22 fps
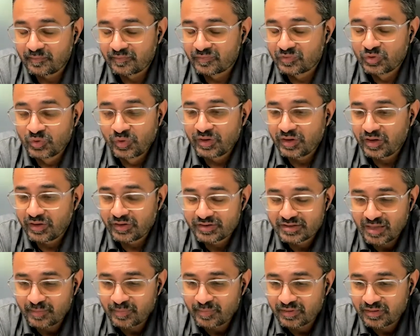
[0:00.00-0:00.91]
doing all
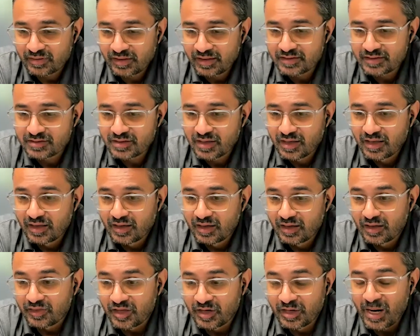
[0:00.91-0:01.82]
these type of things,
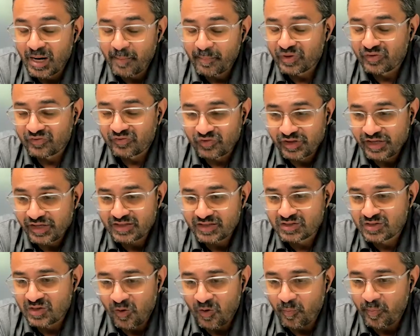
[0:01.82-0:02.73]
the number of leads
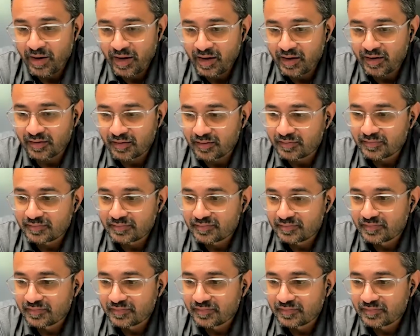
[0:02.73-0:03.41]
don't matter.